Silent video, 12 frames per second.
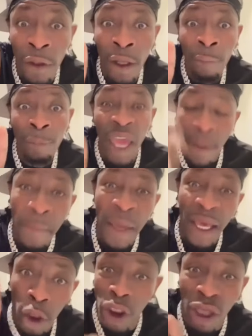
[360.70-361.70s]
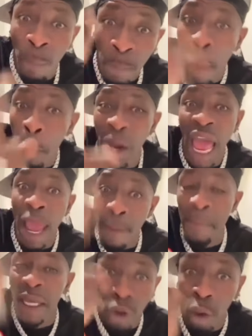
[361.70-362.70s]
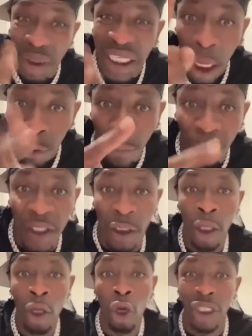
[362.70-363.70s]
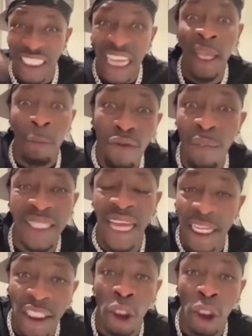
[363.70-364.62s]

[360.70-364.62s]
yourself and make yourself popular and make something out of it. Because Shatta